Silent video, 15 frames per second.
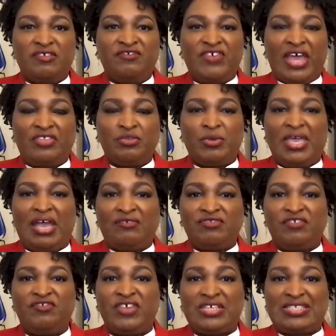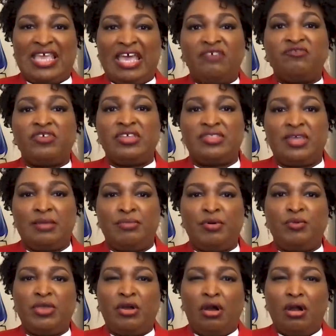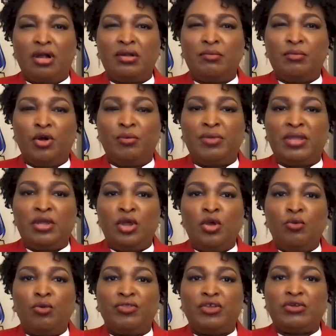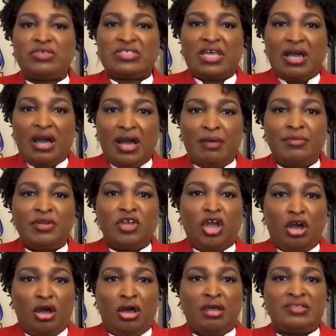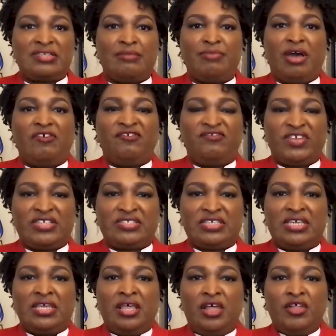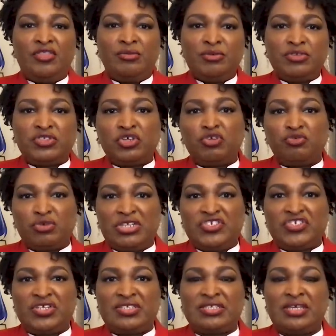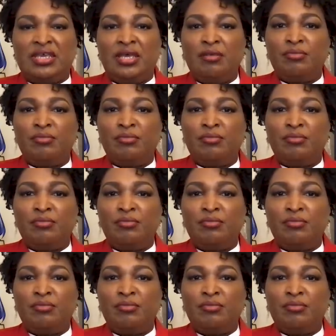the fact that we have to fix everything, but we are at a moment where there is common cause about fixing the most egregious.